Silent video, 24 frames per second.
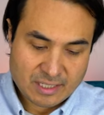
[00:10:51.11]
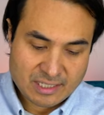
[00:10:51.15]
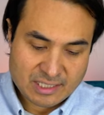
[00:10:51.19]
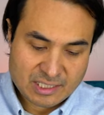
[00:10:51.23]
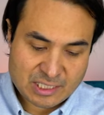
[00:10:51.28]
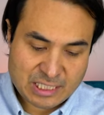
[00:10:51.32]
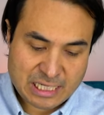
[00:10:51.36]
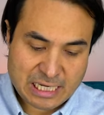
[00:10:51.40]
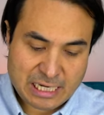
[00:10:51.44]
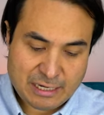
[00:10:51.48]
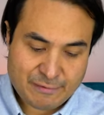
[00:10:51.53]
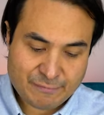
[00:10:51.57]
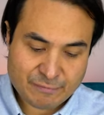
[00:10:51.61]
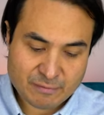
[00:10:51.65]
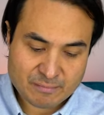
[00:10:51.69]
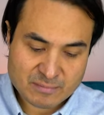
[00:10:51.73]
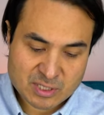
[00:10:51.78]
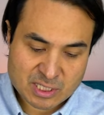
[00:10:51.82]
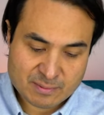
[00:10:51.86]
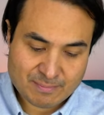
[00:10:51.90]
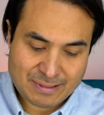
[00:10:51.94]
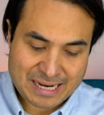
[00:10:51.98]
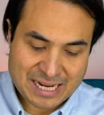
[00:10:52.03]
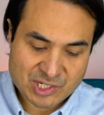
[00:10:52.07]
tea from
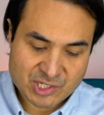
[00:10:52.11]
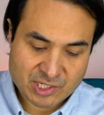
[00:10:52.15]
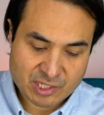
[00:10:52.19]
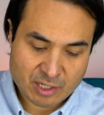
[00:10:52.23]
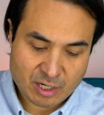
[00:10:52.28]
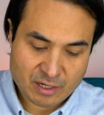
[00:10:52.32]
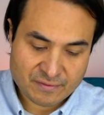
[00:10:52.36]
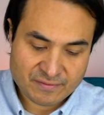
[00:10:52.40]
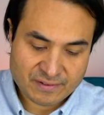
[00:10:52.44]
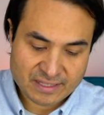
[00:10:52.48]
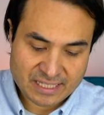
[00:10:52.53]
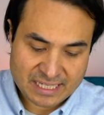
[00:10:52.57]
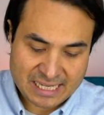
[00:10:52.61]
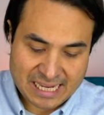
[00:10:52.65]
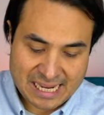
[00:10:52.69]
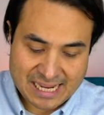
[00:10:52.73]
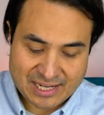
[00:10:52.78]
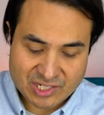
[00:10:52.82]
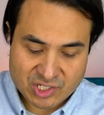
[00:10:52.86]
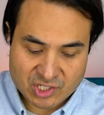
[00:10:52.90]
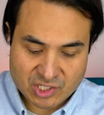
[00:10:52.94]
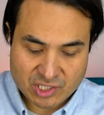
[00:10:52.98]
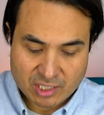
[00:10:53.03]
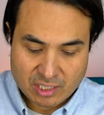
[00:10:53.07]
splashing over the
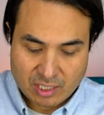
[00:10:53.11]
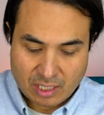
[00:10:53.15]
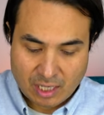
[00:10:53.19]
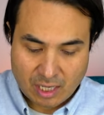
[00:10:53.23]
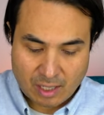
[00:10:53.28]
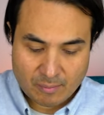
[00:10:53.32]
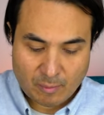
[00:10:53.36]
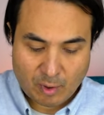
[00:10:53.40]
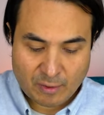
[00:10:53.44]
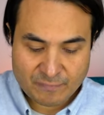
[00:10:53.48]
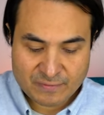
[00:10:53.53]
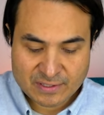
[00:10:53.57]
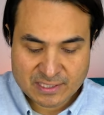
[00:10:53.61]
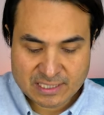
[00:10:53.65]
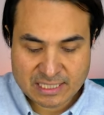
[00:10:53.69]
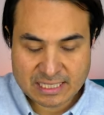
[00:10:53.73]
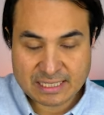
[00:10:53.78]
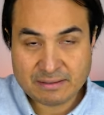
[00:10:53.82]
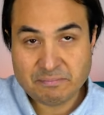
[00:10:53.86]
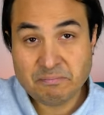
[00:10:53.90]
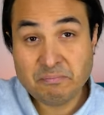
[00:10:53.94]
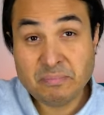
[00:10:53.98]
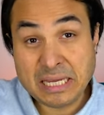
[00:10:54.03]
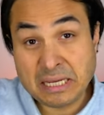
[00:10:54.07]
edge.
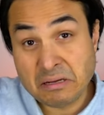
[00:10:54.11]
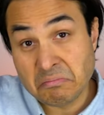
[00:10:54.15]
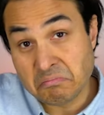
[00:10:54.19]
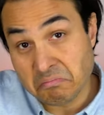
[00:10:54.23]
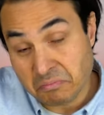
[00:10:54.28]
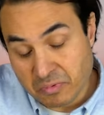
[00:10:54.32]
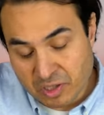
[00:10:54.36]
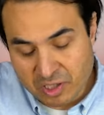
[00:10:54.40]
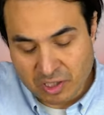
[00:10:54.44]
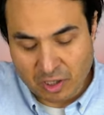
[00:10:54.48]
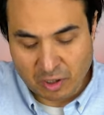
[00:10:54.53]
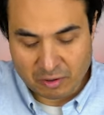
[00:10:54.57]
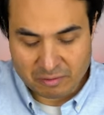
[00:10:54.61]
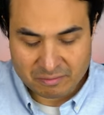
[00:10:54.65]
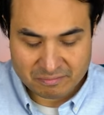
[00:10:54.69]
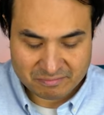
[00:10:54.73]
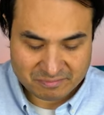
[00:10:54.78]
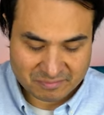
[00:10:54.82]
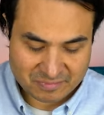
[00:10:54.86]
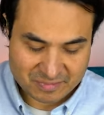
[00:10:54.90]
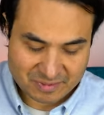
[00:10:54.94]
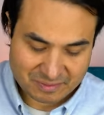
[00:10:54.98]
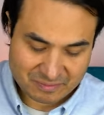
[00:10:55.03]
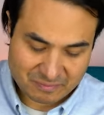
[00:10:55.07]
Obviously,
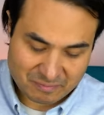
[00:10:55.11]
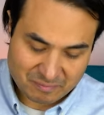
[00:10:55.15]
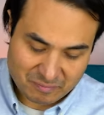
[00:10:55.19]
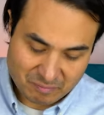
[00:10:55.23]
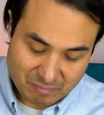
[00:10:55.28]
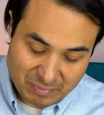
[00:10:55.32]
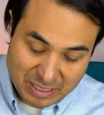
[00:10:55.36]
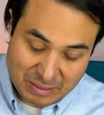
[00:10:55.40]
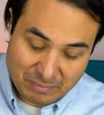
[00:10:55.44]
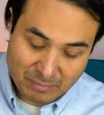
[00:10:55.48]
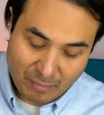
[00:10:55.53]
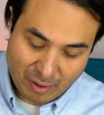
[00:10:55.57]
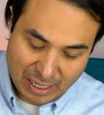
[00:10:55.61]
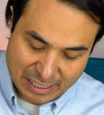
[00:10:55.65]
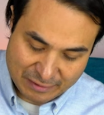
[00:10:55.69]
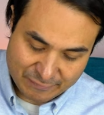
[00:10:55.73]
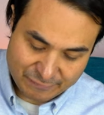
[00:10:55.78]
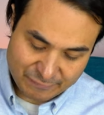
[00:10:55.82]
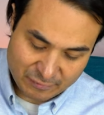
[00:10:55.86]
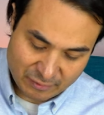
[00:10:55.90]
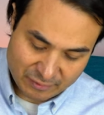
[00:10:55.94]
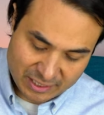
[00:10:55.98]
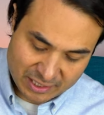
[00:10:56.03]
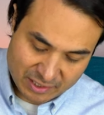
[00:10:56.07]
be
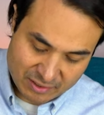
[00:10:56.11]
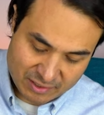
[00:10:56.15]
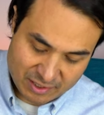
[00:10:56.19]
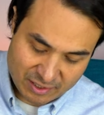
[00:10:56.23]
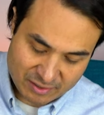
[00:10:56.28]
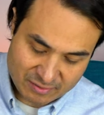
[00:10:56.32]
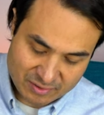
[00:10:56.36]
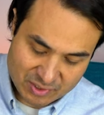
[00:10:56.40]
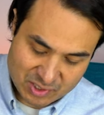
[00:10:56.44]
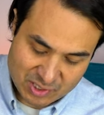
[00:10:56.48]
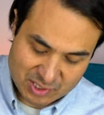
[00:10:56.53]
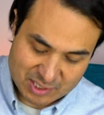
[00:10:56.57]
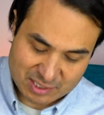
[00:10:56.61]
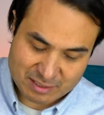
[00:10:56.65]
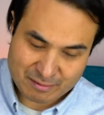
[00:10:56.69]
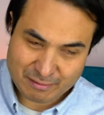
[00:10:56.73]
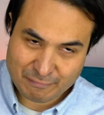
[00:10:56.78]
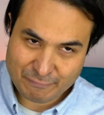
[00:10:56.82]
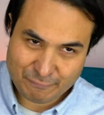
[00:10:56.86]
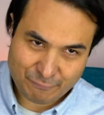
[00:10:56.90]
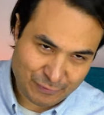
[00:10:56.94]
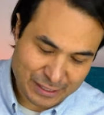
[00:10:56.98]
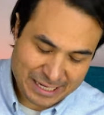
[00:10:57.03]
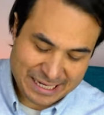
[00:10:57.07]
mindful that you don't just
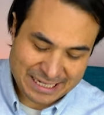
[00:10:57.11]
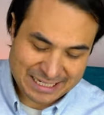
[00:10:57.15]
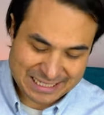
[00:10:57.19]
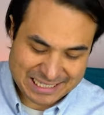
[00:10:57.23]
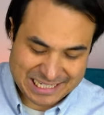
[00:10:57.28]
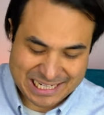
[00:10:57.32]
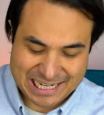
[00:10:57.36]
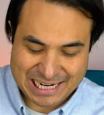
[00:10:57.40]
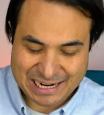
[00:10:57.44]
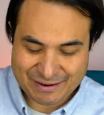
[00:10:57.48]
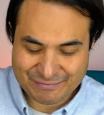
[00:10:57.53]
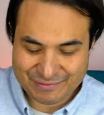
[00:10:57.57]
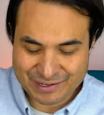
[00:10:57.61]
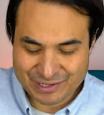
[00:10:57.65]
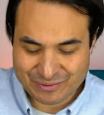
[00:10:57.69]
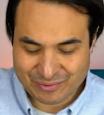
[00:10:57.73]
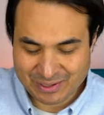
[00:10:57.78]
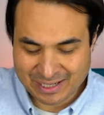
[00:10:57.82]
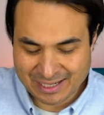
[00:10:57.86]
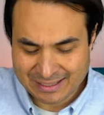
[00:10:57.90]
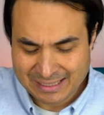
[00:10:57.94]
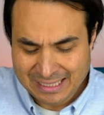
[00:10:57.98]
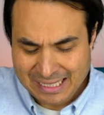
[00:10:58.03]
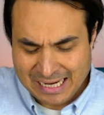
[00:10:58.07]
fling tea
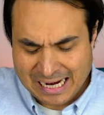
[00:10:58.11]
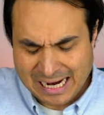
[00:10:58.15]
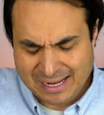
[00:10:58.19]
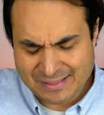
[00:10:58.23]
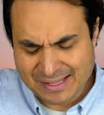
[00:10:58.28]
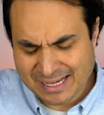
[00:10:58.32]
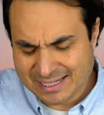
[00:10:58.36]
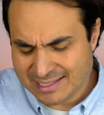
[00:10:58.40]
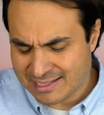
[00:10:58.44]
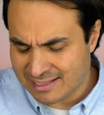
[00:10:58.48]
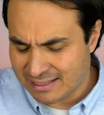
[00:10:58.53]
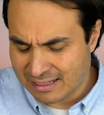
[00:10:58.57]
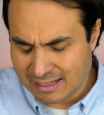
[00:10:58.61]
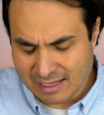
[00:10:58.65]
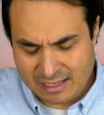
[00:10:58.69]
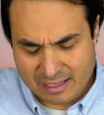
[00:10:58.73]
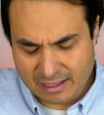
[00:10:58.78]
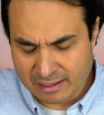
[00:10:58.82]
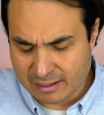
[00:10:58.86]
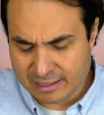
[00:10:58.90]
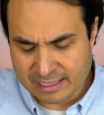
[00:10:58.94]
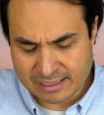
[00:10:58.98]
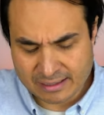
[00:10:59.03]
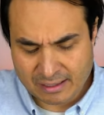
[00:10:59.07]
everywhere. And that's
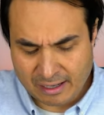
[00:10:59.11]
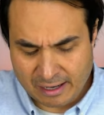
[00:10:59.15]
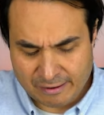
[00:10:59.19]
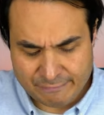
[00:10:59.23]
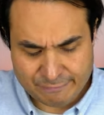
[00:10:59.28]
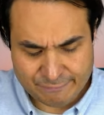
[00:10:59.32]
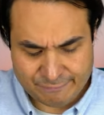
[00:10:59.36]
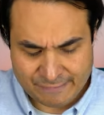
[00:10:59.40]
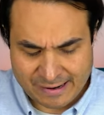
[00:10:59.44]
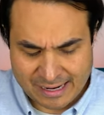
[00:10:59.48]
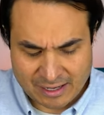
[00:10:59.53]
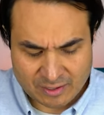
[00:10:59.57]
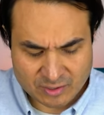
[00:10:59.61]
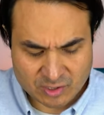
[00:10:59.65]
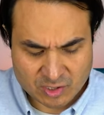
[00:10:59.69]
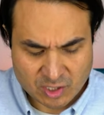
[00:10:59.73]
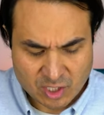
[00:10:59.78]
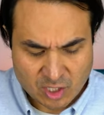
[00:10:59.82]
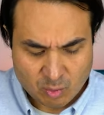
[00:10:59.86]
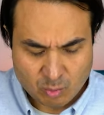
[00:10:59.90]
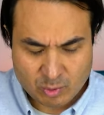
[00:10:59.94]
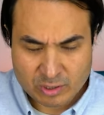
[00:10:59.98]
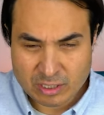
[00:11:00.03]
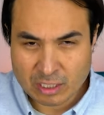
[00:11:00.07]
another thing that I've found
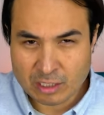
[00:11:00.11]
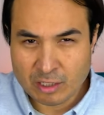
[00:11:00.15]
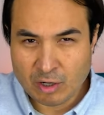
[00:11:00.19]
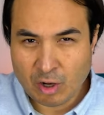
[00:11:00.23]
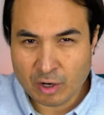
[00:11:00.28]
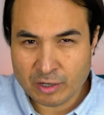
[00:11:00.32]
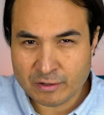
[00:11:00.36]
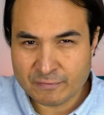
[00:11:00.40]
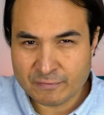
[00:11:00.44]
with a lot